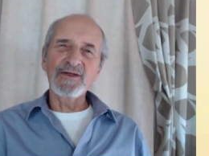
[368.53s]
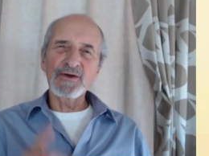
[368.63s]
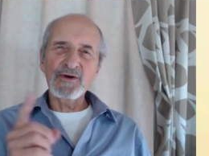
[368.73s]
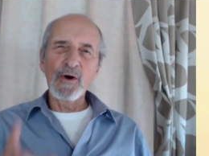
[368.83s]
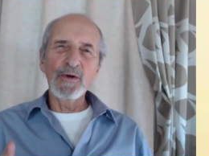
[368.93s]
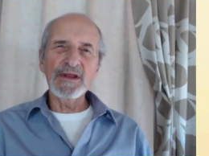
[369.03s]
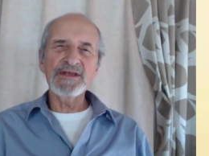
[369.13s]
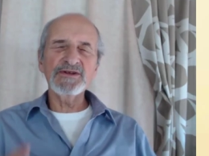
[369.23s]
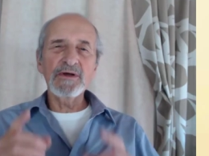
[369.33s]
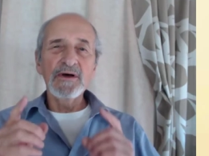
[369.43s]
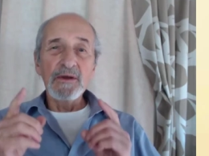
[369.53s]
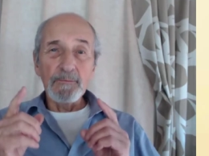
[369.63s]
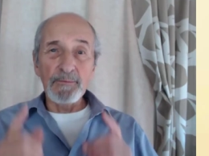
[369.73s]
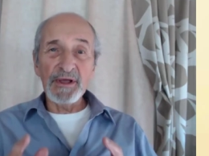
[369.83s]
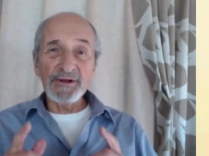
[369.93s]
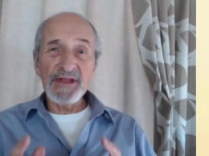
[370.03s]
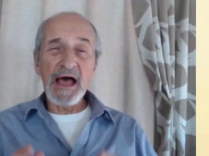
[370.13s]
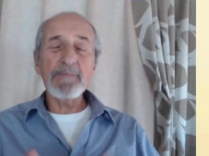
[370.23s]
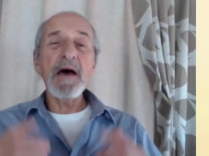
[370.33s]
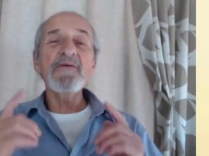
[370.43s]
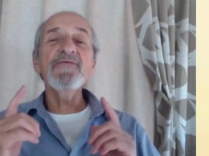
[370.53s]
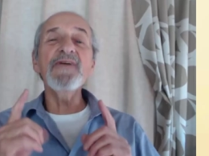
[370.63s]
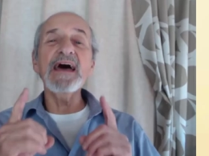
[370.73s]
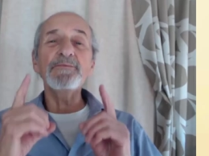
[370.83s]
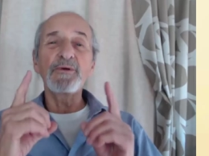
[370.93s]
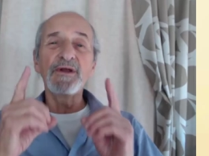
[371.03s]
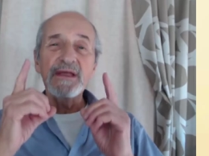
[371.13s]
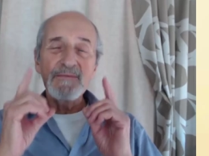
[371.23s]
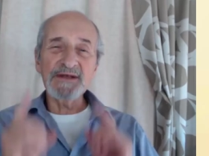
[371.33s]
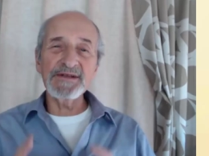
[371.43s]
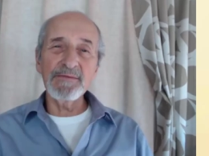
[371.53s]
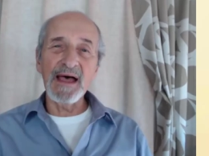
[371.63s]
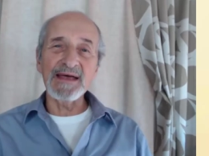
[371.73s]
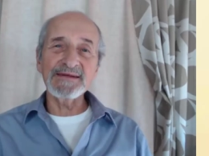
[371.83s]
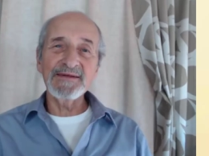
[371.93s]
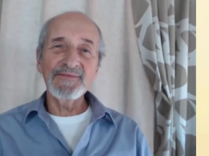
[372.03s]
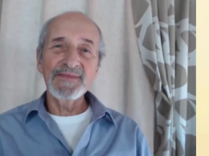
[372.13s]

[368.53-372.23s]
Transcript: Your goal is to build up fat burning muscle mass.